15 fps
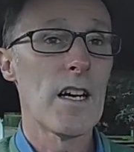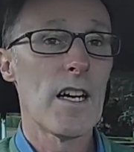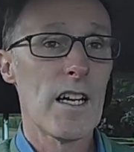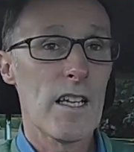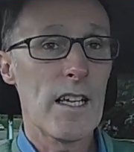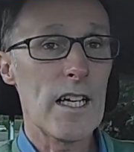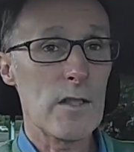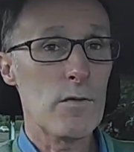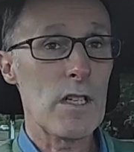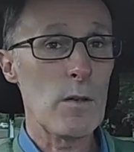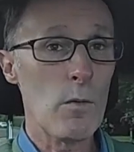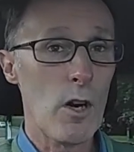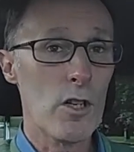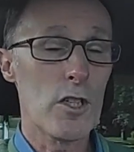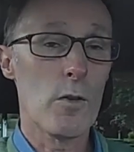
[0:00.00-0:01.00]
Last thing you
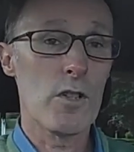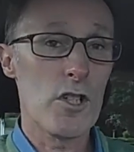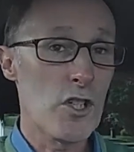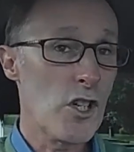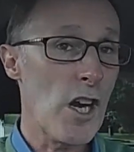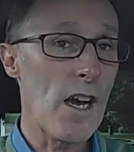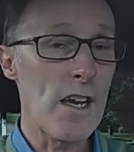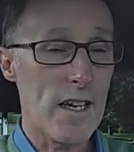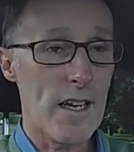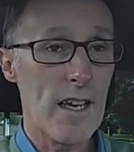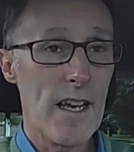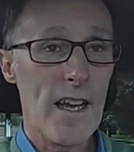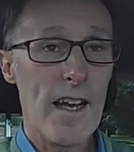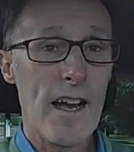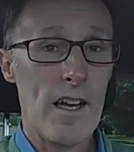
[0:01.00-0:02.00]
want to do is check
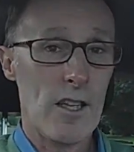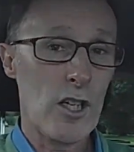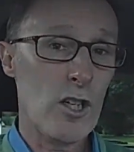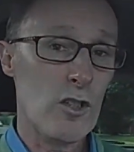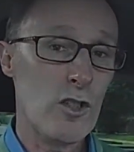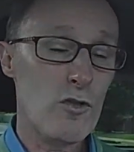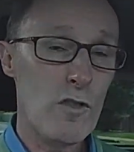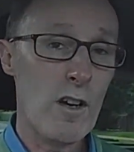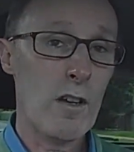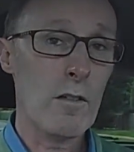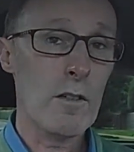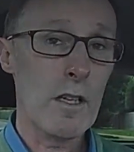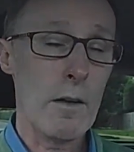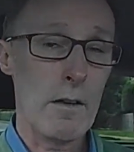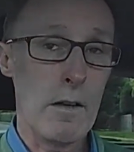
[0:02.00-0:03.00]
and then concentrate on
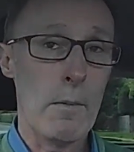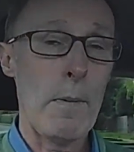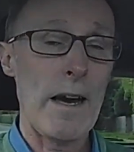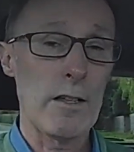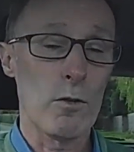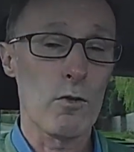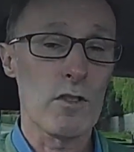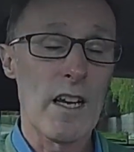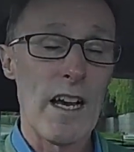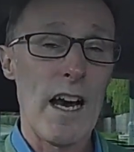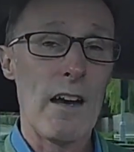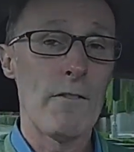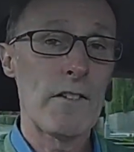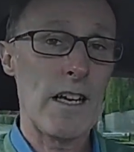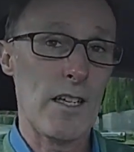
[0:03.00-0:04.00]
your pedals
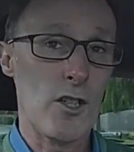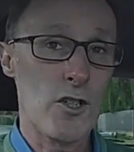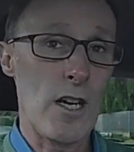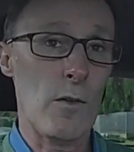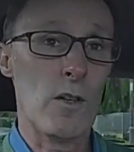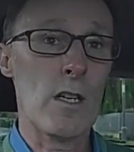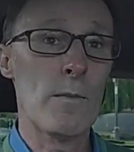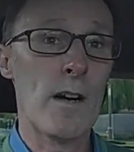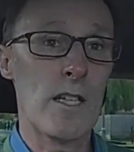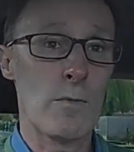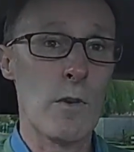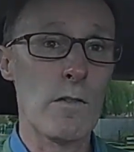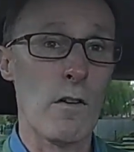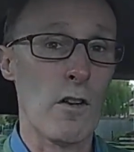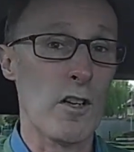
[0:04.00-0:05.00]
and forget to check when you're about to
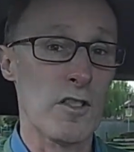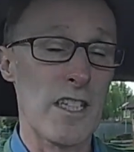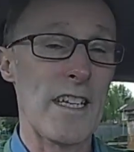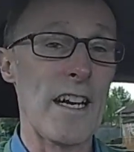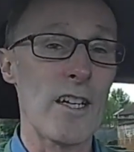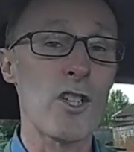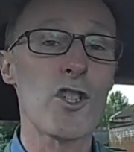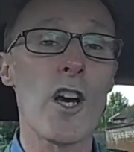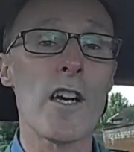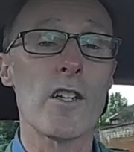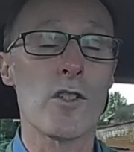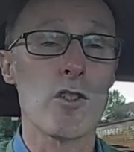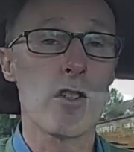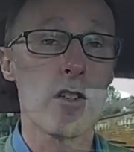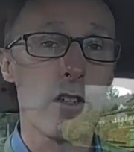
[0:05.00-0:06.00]
move off, because it can change.